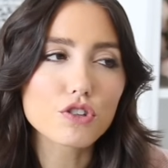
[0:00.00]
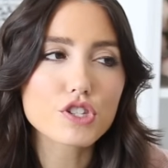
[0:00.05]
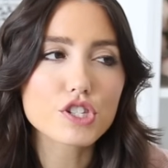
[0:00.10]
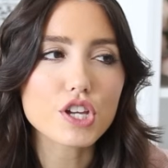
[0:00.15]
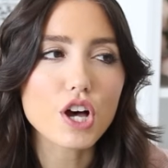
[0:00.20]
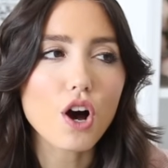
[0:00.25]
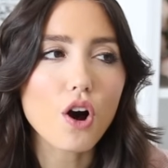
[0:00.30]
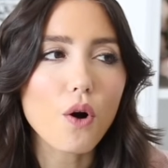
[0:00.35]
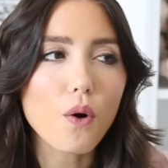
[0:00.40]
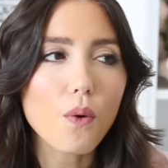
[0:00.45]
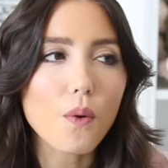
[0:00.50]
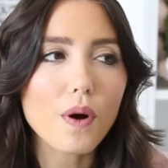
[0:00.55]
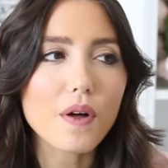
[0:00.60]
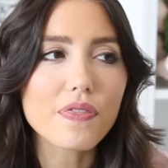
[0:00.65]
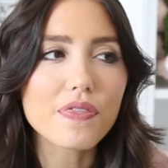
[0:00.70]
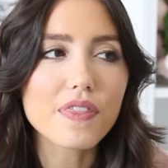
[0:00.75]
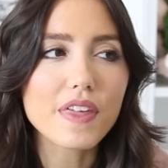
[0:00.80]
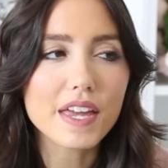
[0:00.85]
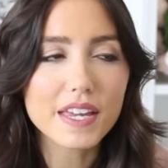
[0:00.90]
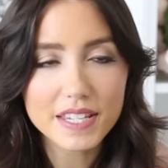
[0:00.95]
So
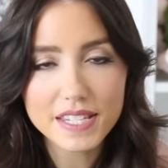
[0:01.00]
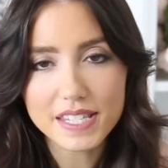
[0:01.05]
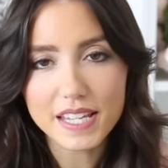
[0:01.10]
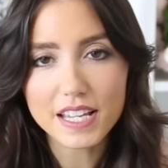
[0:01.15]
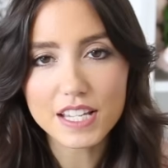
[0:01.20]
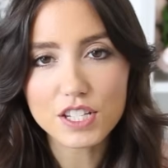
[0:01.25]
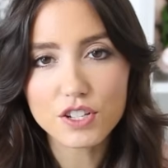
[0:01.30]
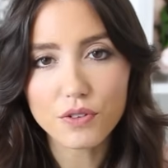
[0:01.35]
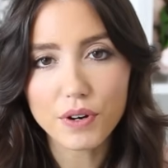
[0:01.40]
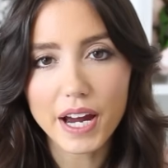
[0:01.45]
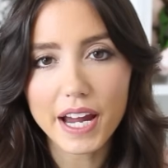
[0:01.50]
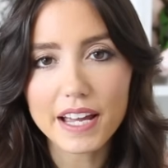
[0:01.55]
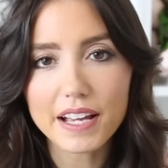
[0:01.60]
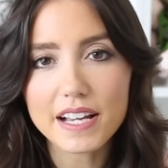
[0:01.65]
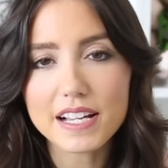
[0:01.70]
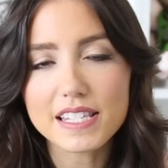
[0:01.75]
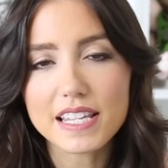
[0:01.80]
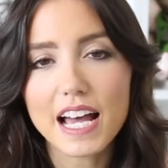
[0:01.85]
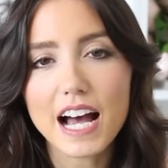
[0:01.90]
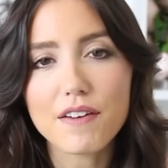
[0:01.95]
this is great
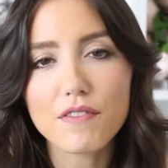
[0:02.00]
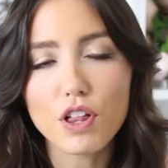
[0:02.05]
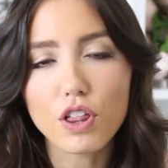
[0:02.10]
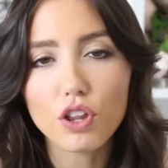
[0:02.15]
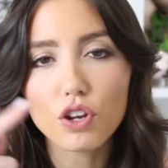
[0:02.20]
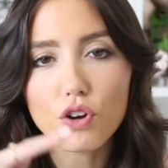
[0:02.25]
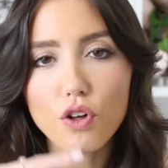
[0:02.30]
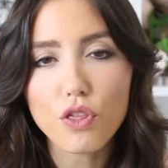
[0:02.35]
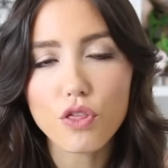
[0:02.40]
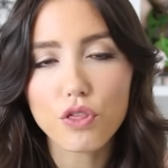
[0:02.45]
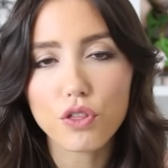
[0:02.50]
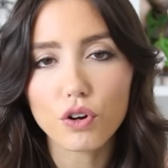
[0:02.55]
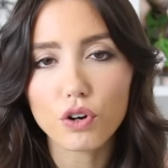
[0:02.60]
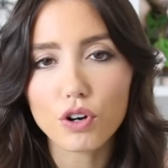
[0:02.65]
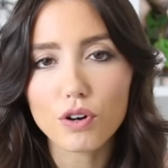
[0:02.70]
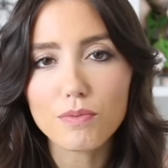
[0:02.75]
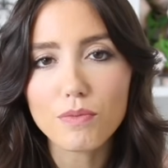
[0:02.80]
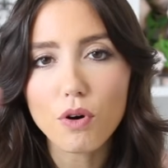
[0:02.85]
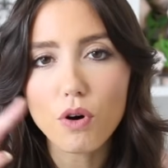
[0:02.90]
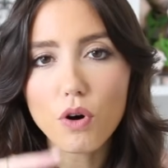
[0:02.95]
because they have a little
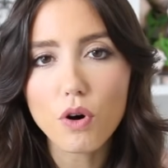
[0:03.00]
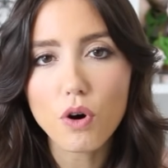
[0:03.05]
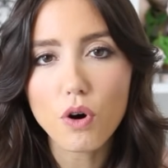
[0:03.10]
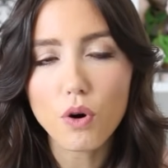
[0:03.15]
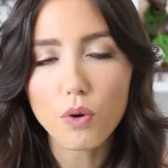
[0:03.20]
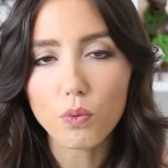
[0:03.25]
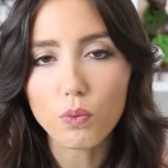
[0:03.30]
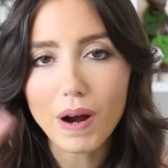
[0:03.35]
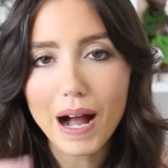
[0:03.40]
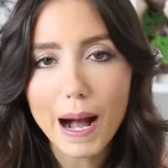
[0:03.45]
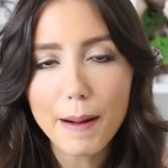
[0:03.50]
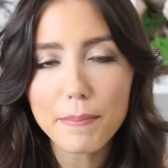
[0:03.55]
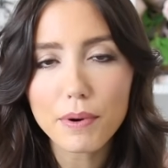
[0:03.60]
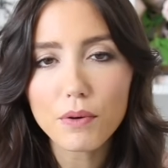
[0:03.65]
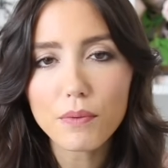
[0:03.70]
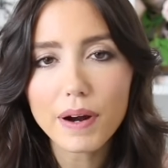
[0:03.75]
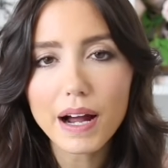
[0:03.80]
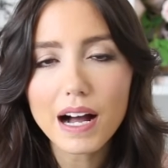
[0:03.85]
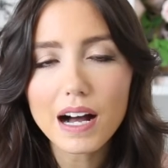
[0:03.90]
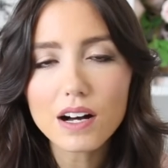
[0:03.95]
thermal wrap
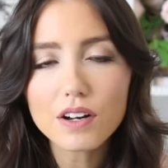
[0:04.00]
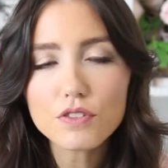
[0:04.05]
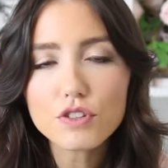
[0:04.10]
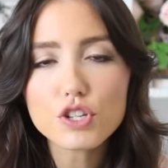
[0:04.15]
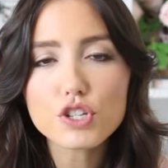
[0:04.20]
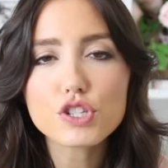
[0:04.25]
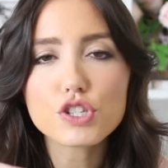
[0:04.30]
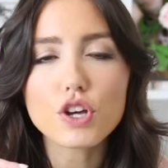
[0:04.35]
around.